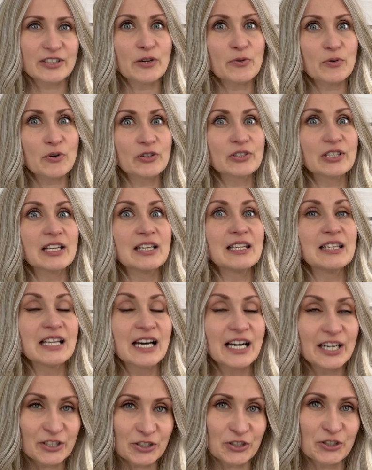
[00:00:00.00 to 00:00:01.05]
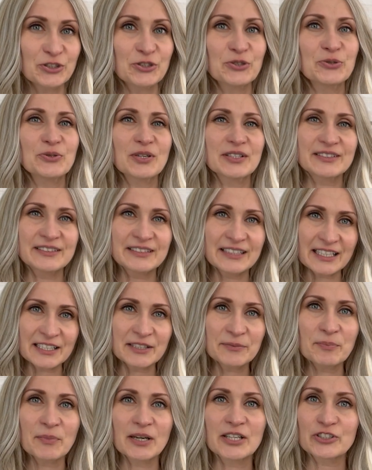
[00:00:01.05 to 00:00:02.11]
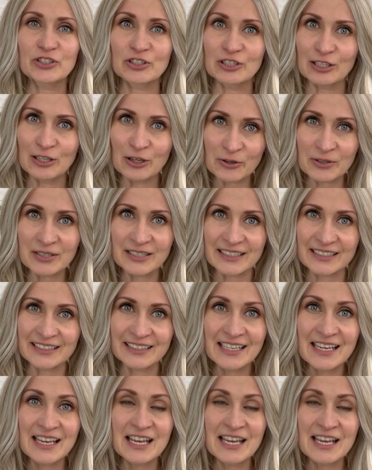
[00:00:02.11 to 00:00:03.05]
They're gonna last you that much longer,